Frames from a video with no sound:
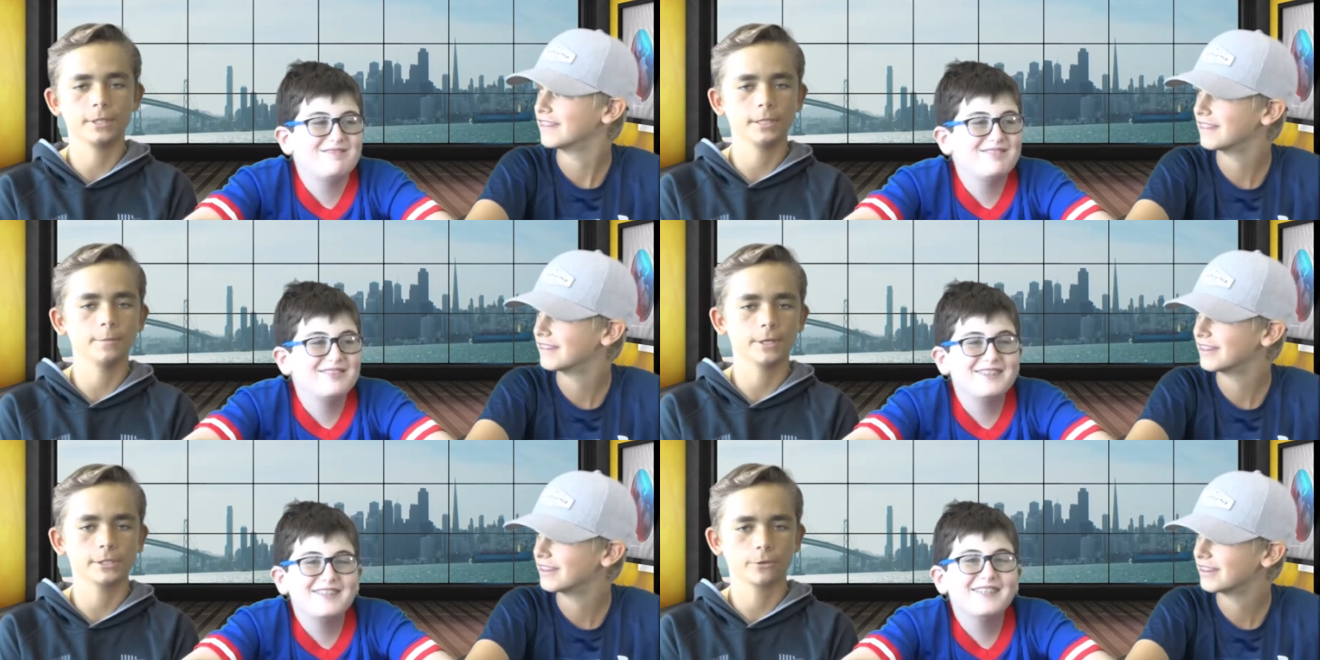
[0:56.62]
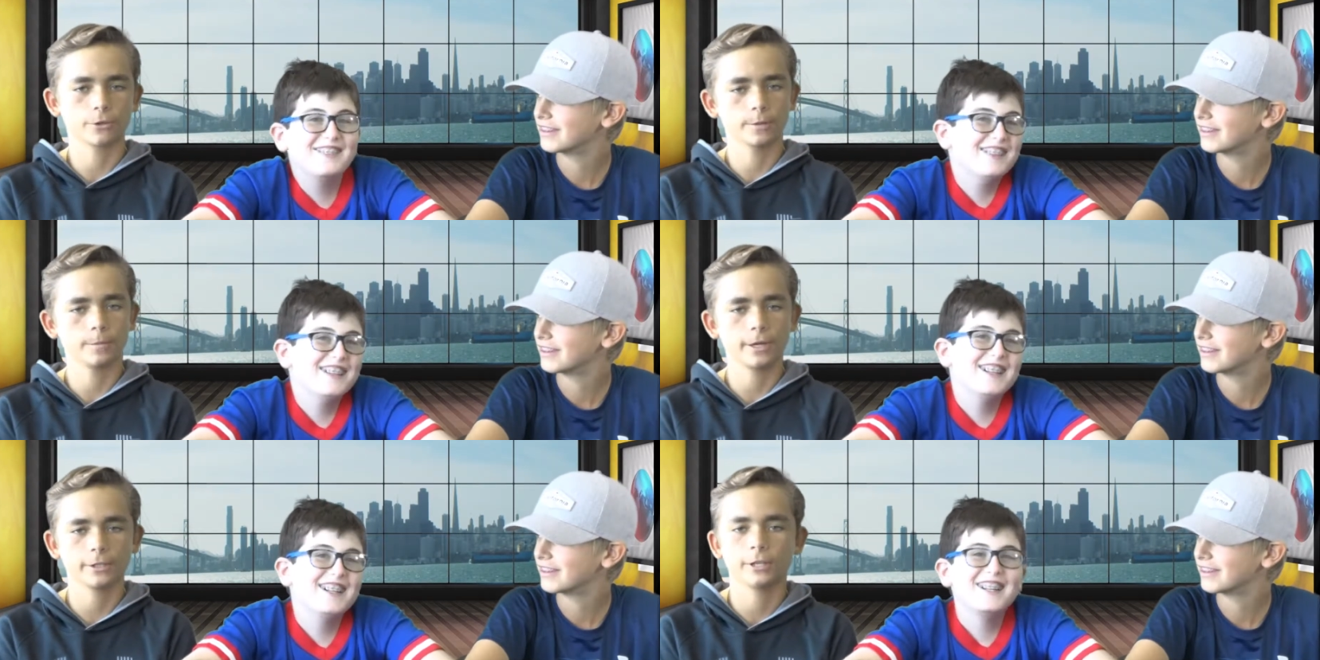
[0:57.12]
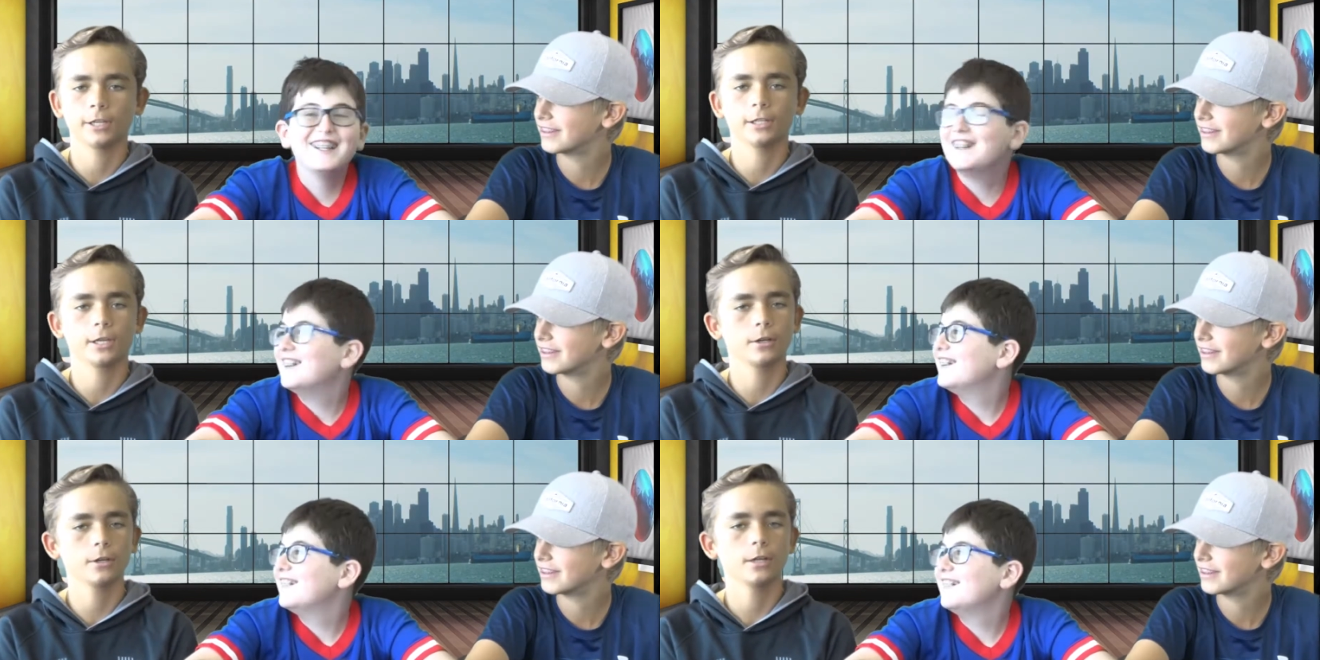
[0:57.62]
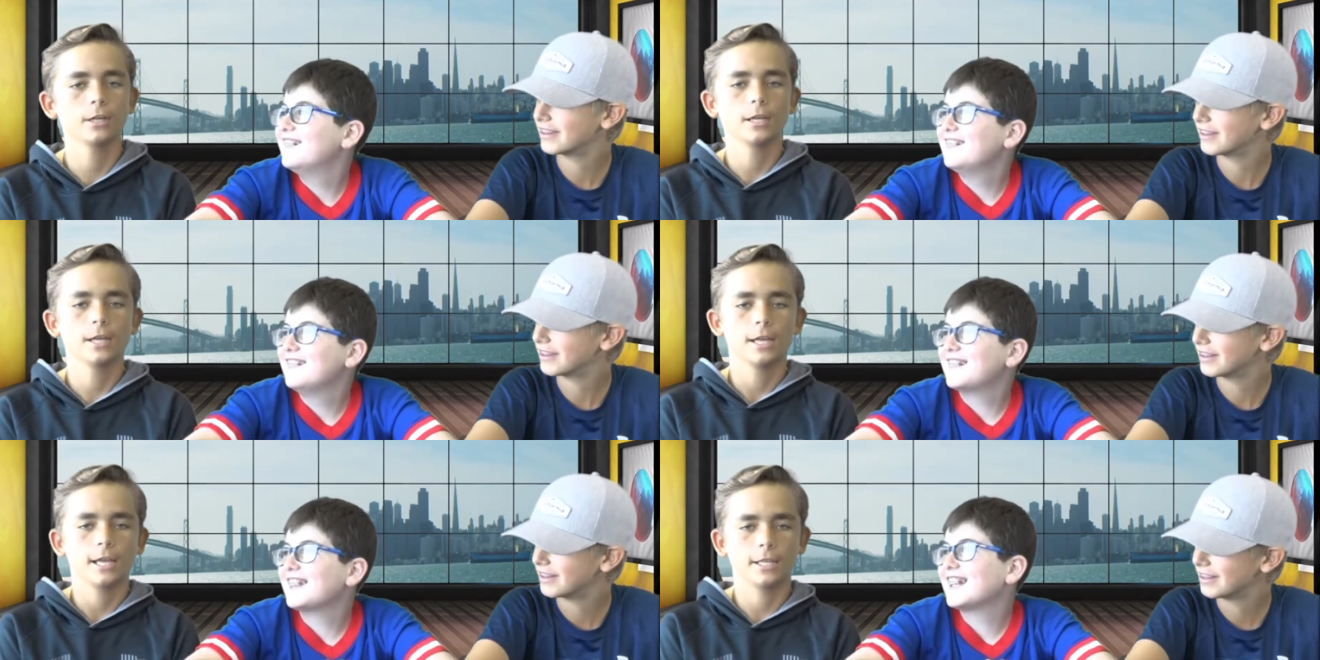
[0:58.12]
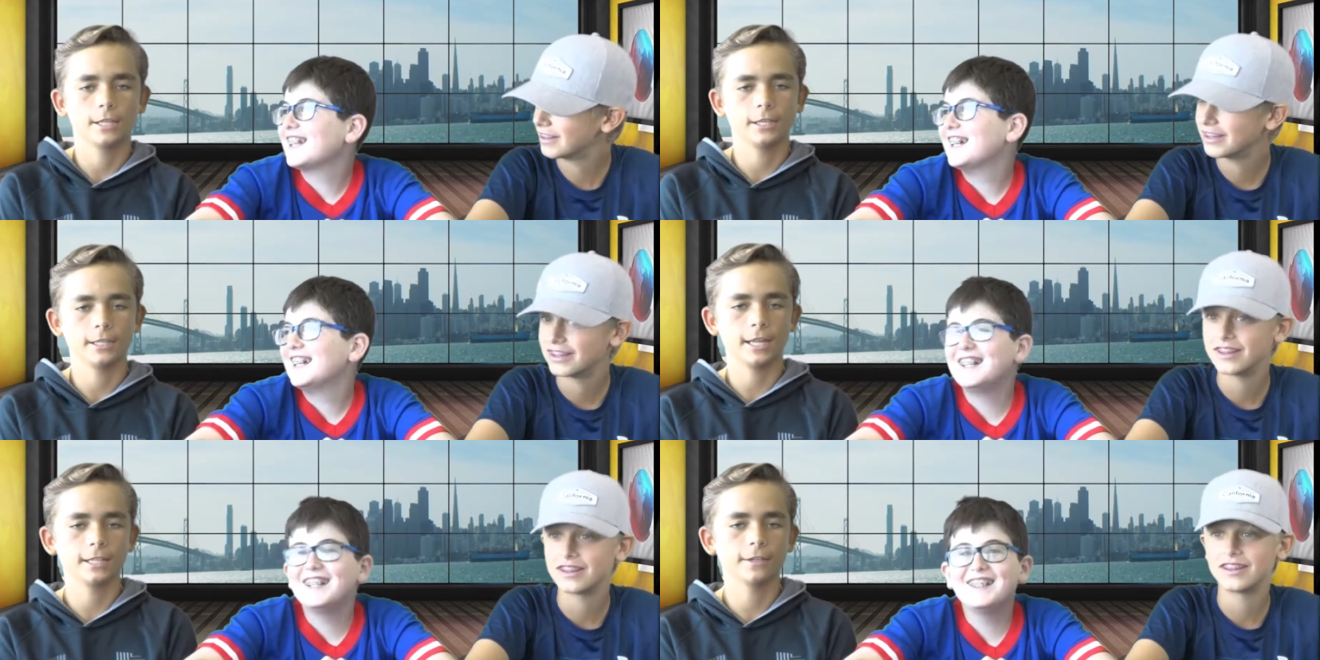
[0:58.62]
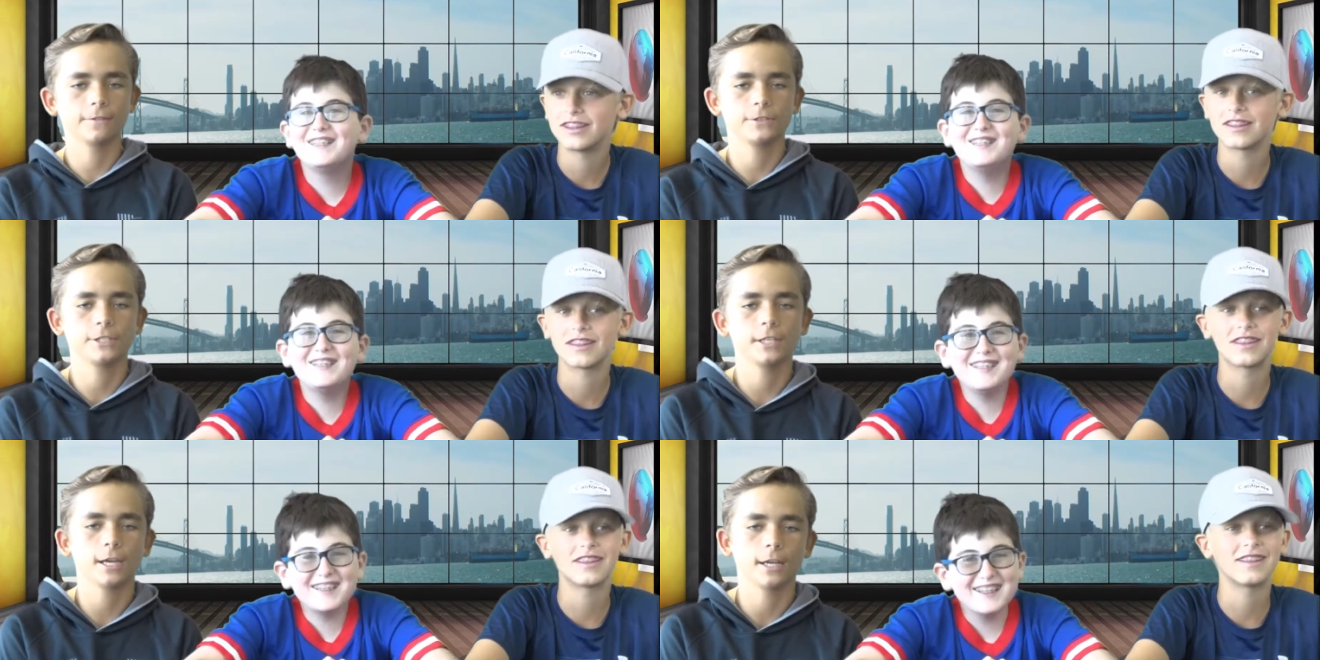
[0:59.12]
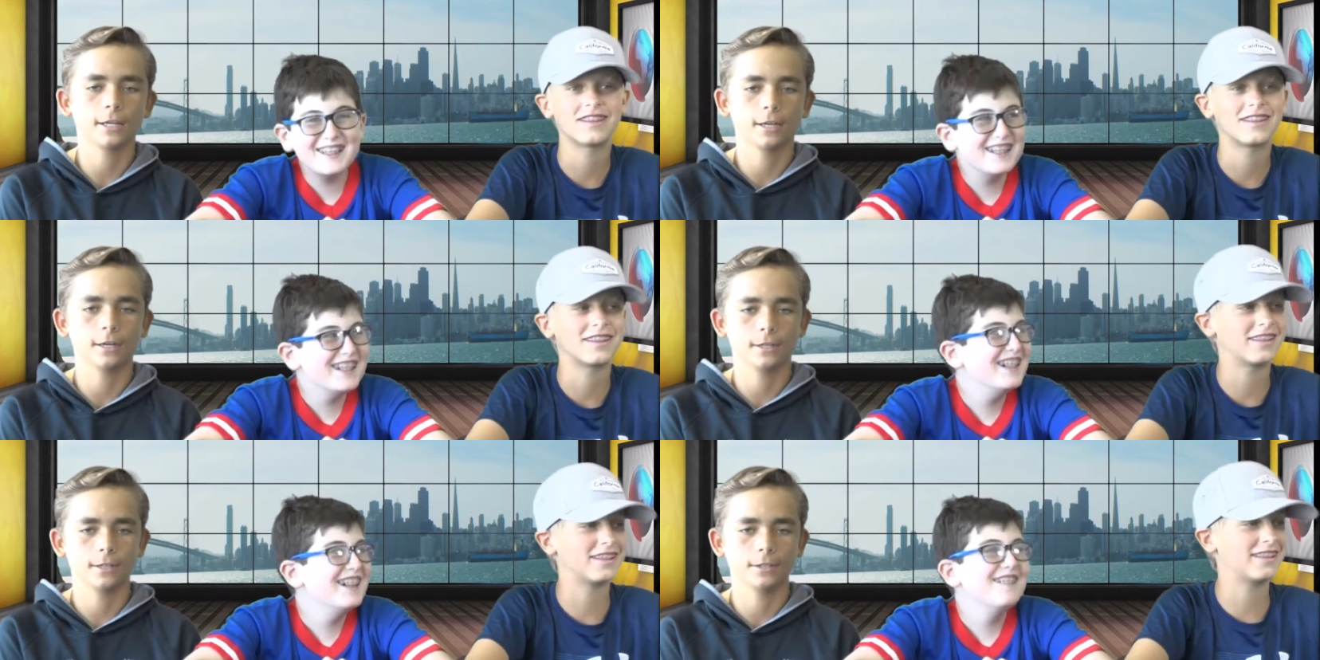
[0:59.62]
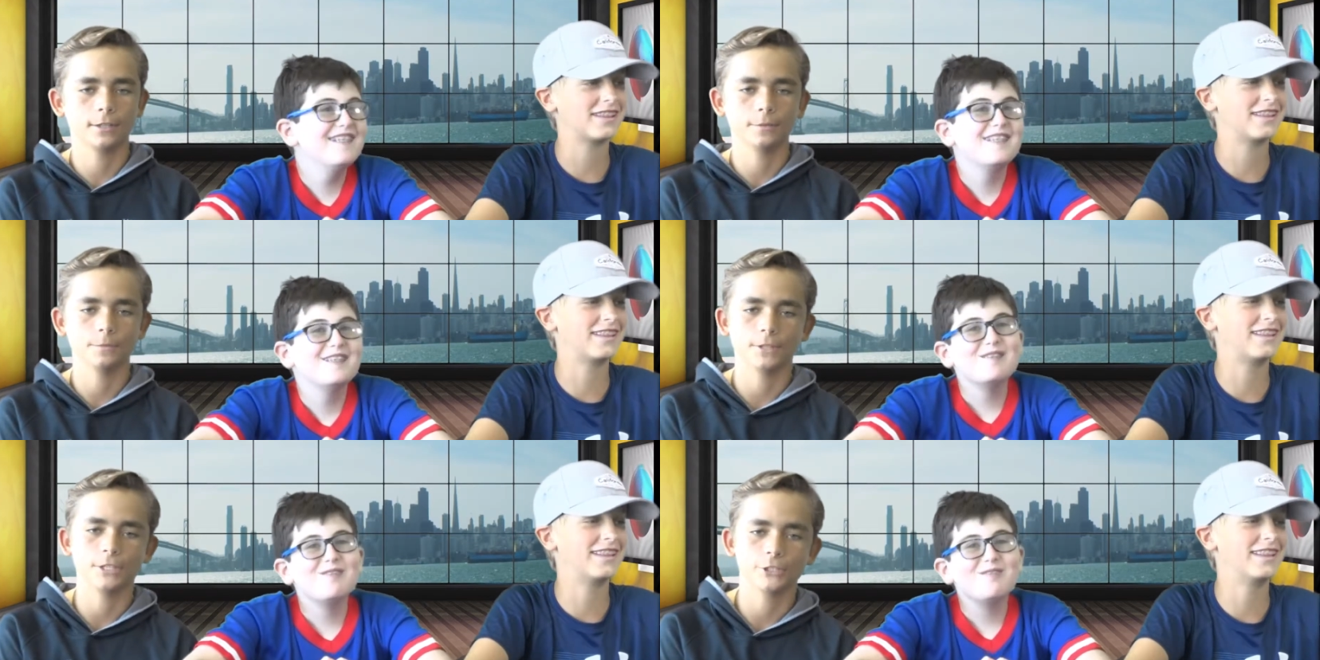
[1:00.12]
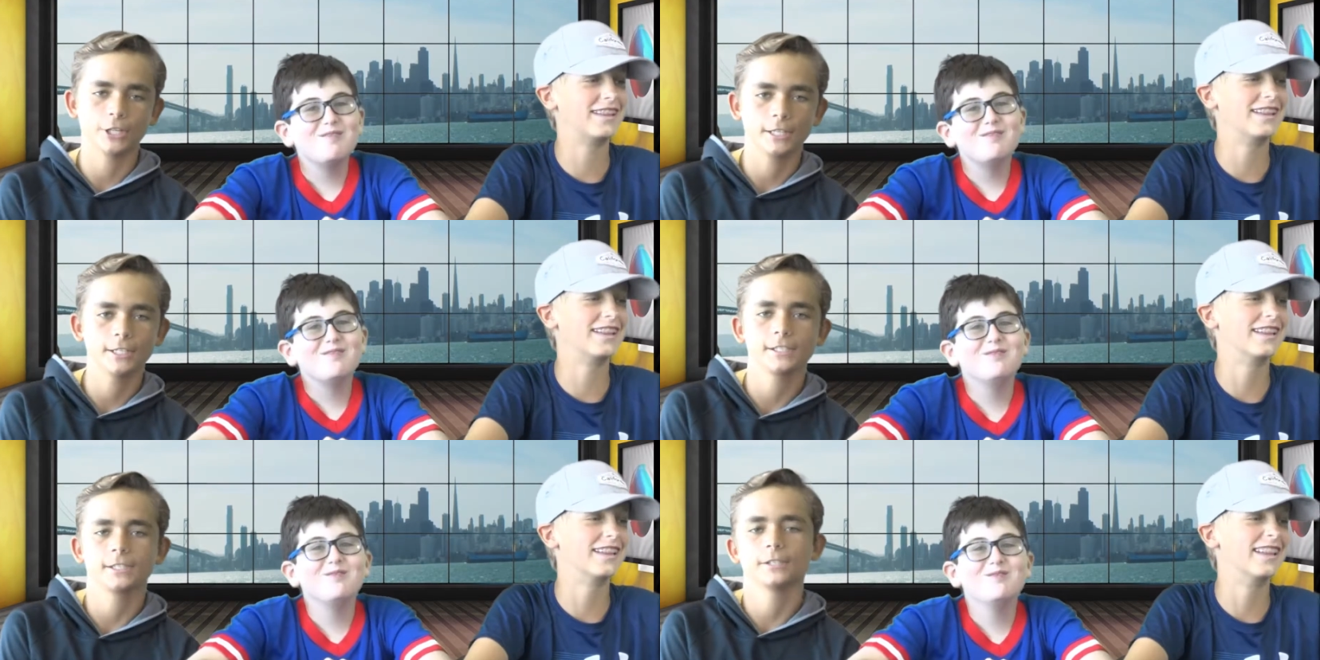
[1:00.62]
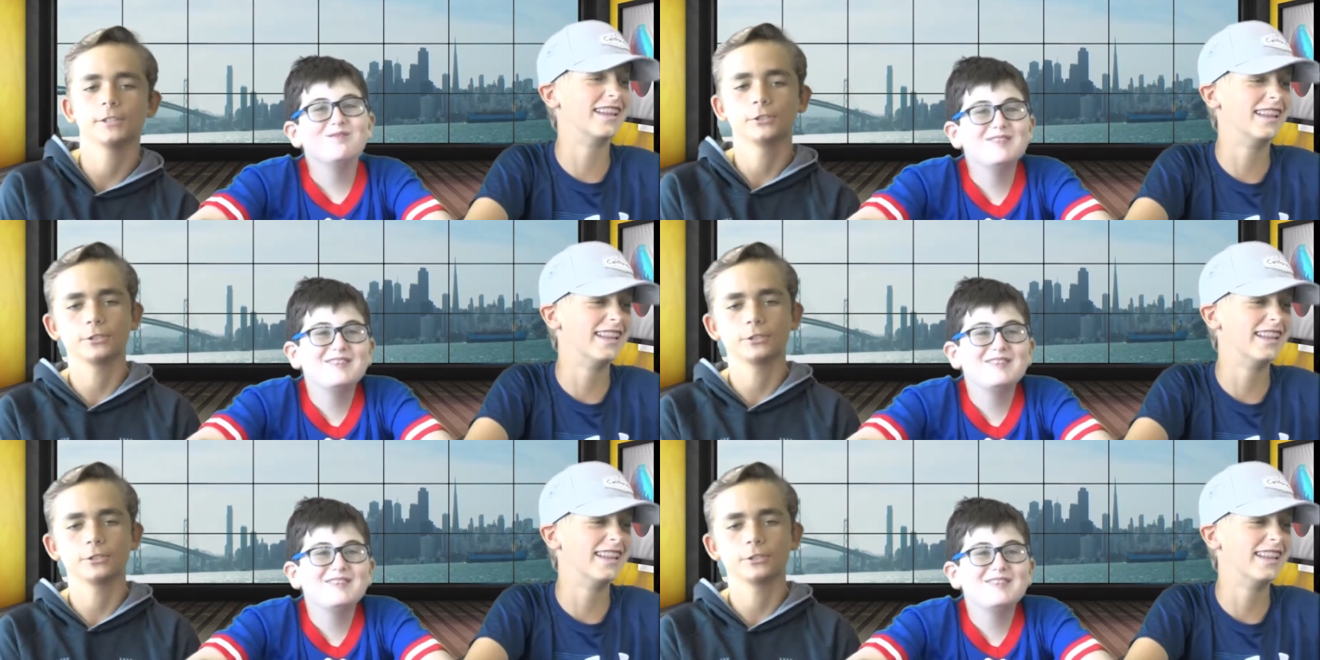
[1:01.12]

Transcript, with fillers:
Speaker 1: the best quarterback right now. And then NFC, I got um, the Giants.